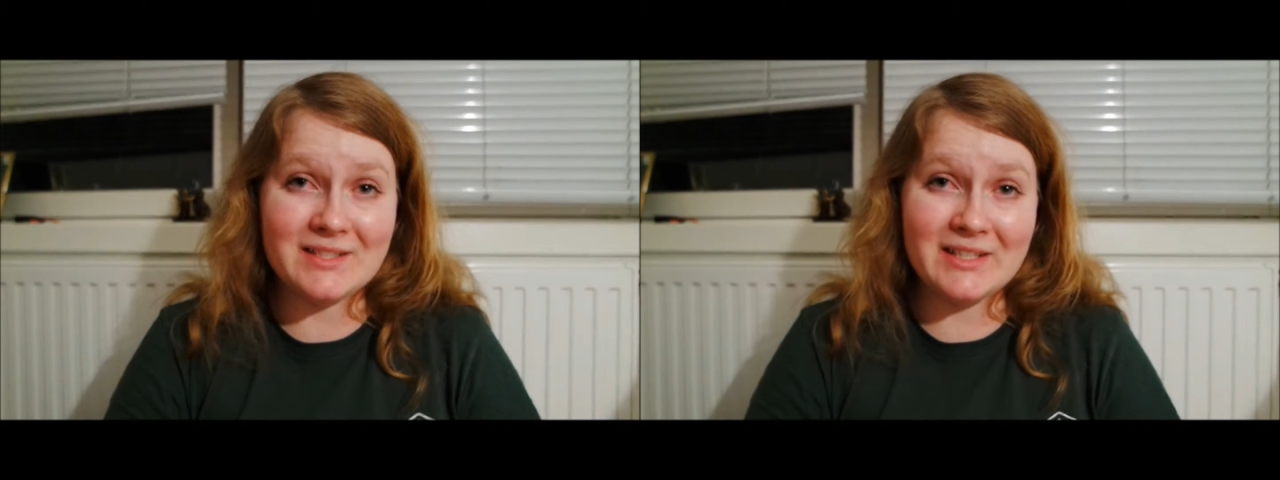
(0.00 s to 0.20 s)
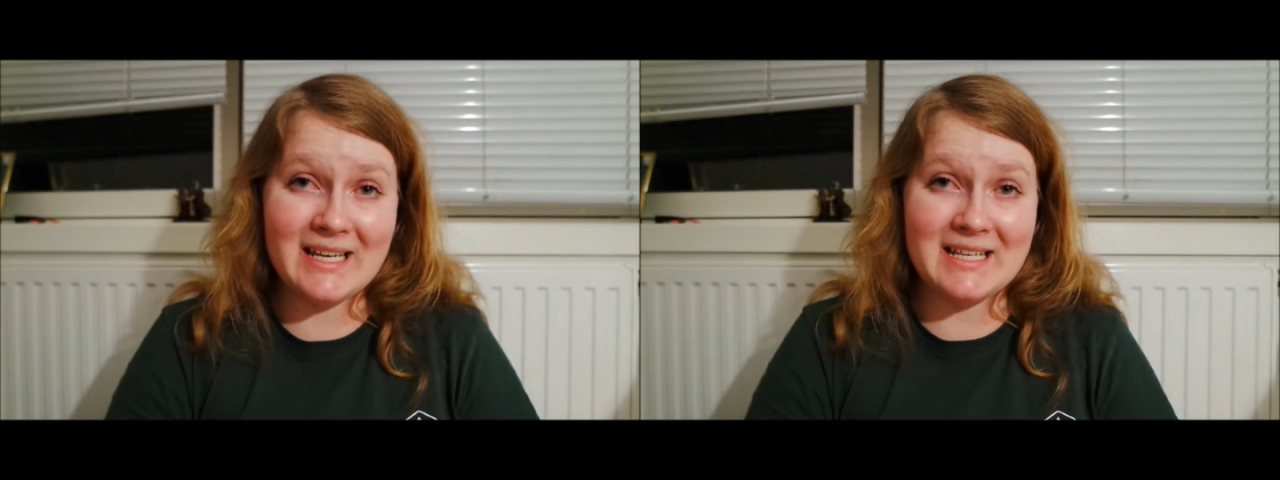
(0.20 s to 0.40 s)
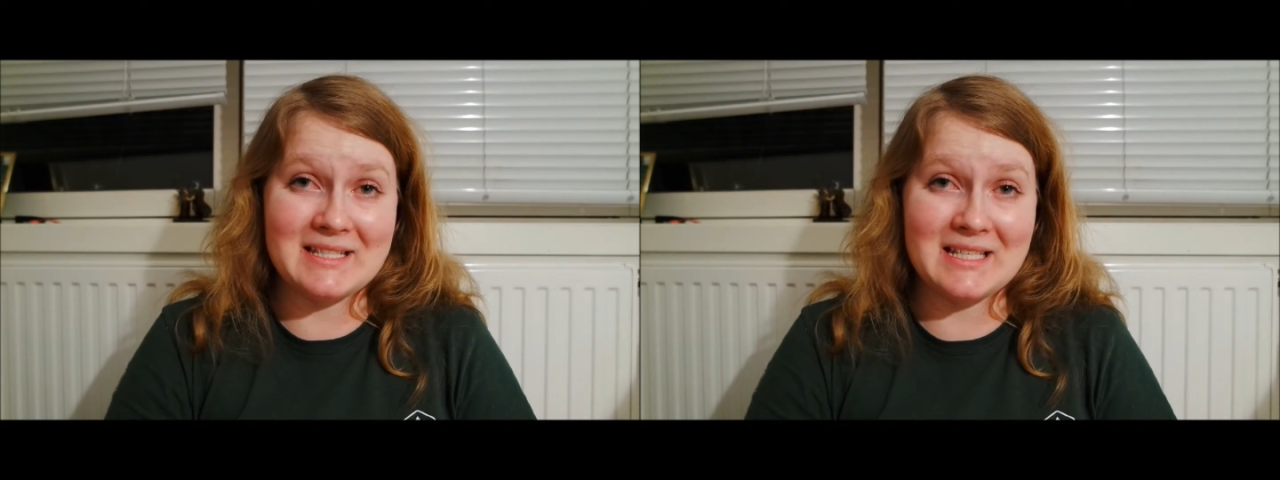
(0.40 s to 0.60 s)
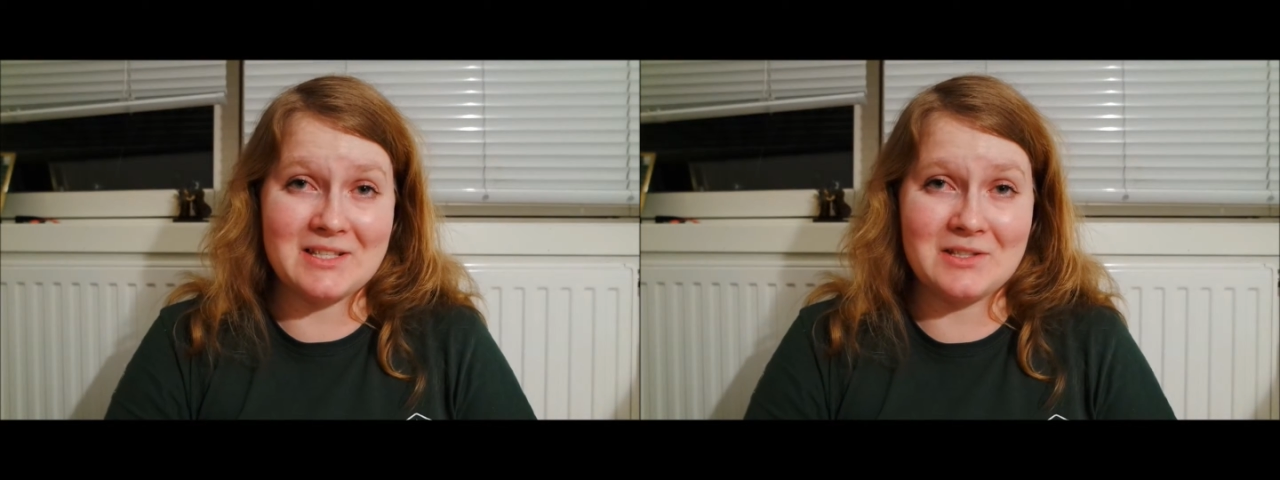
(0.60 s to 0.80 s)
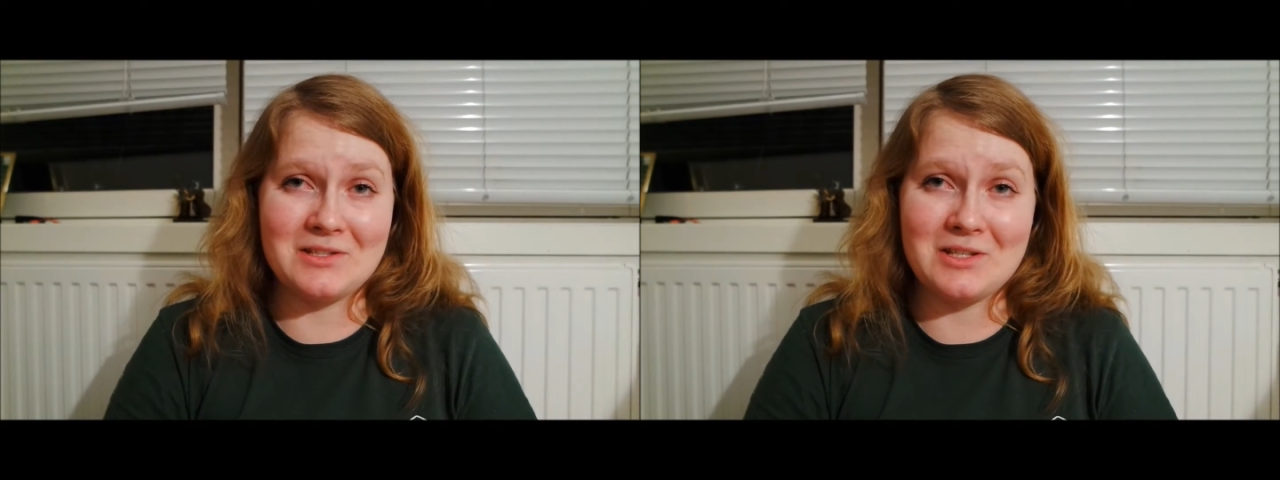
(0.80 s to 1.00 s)
So yes,
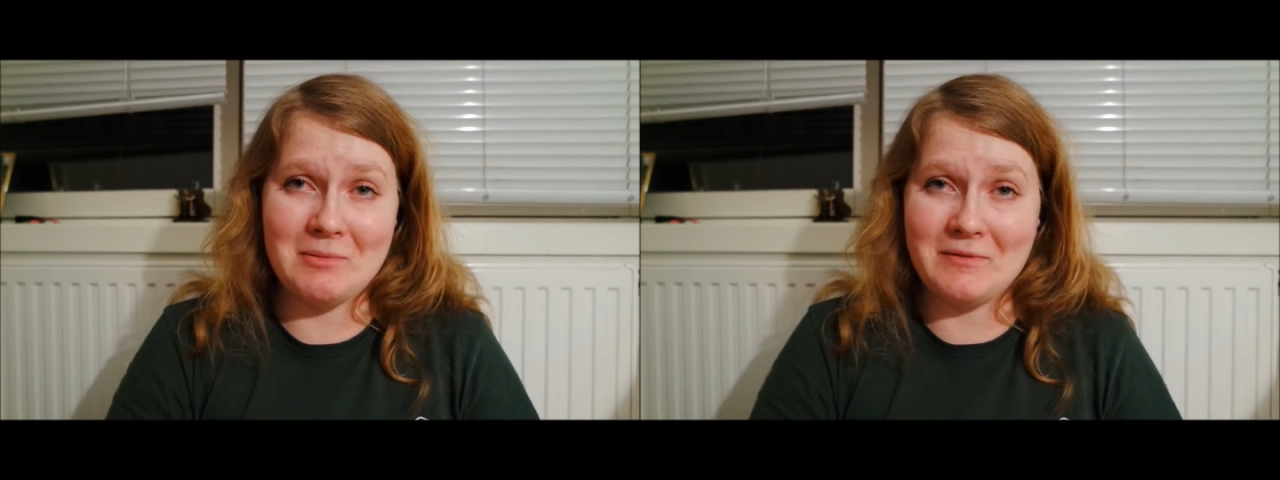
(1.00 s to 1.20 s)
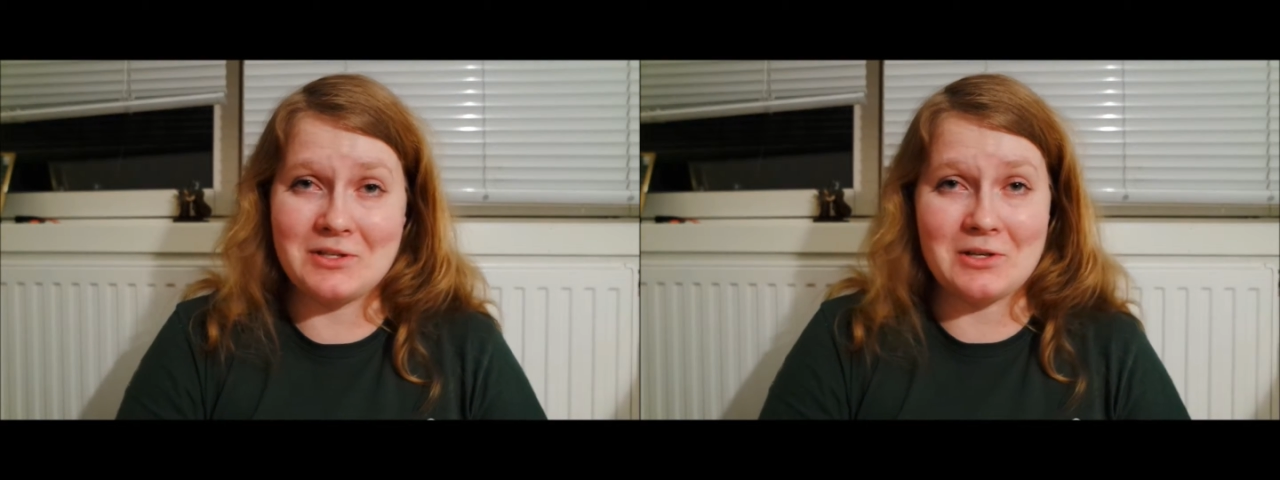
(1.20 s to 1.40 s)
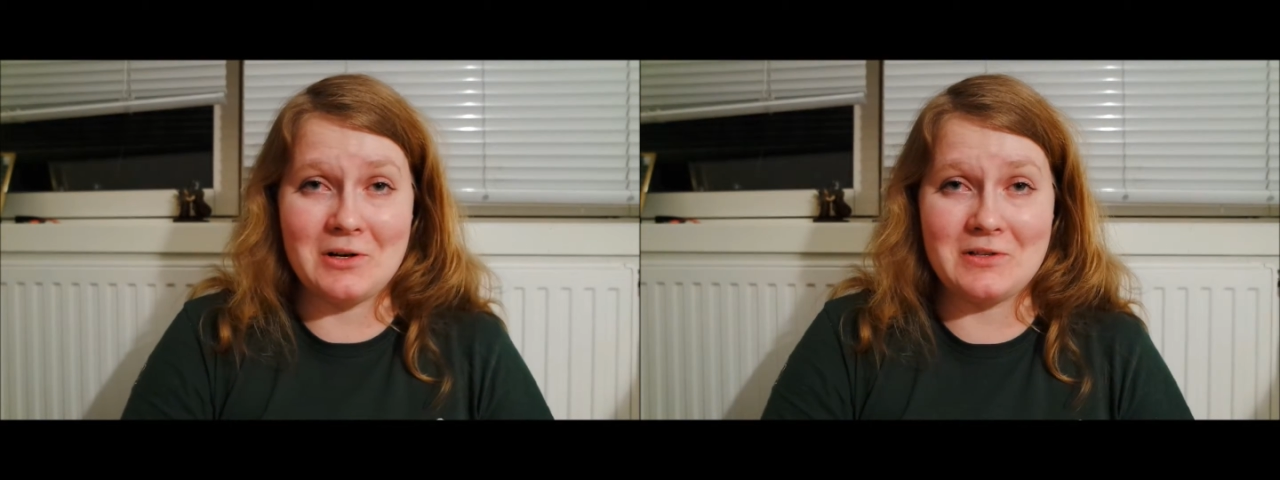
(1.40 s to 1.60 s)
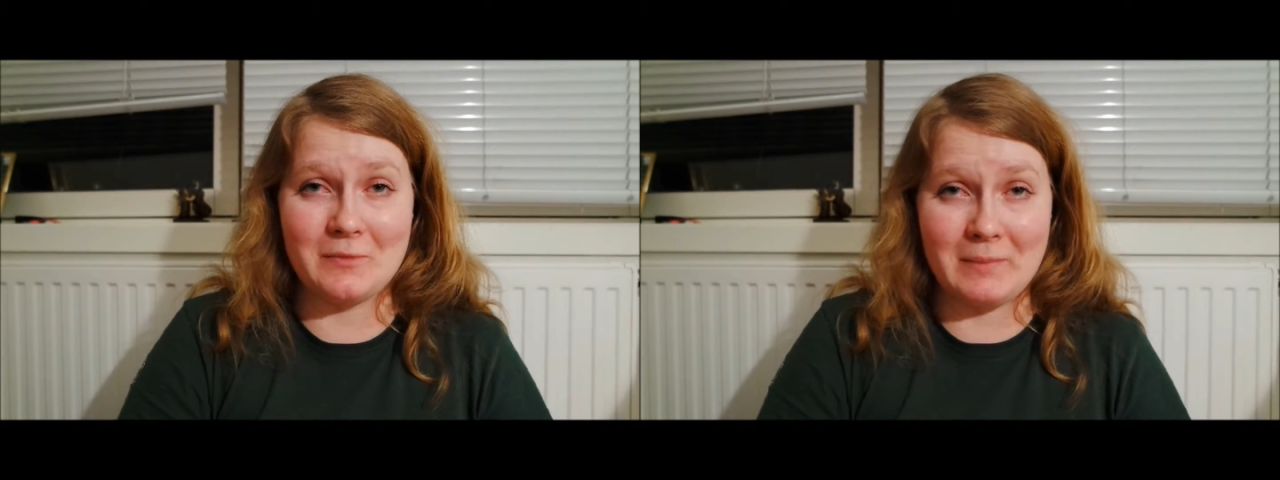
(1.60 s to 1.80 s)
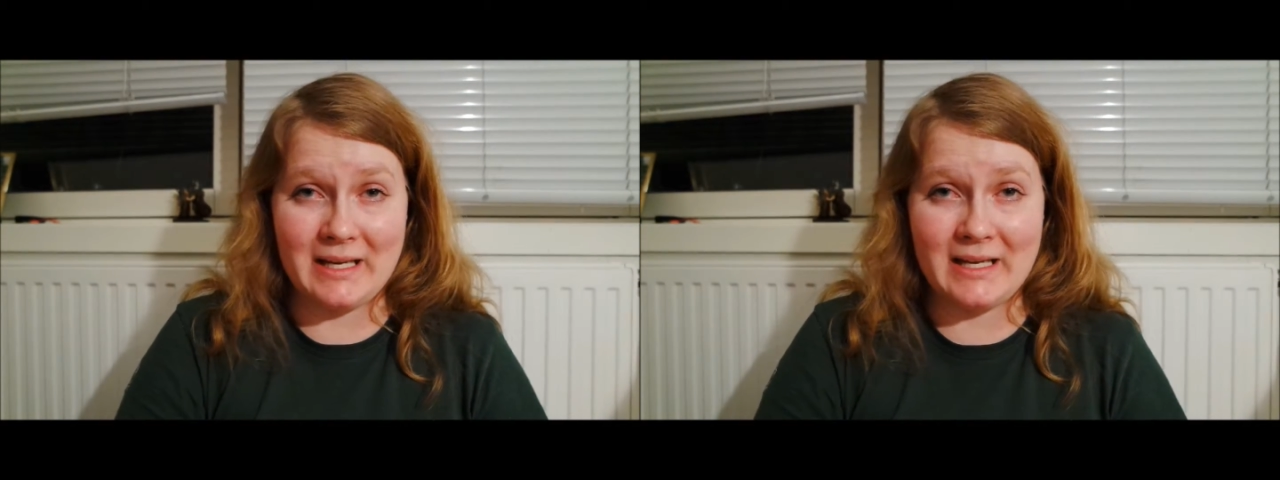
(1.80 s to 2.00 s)
that's some of the stories
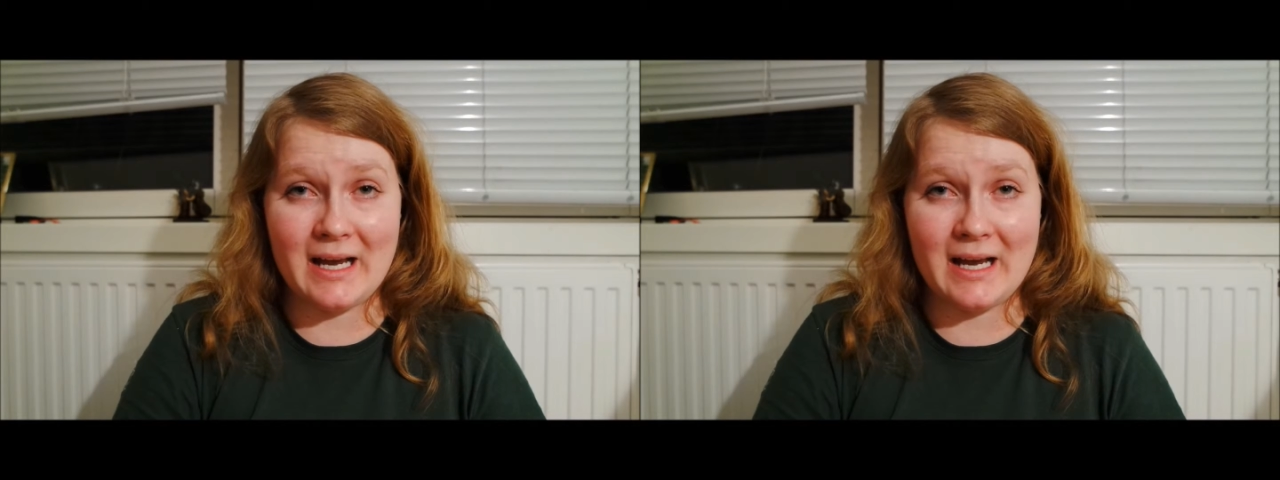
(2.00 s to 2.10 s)
for me.